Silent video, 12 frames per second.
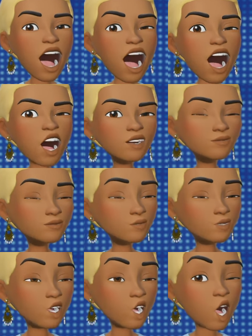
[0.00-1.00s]
"I have
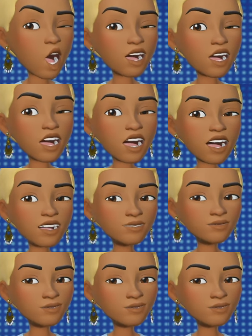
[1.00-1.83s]
no idea."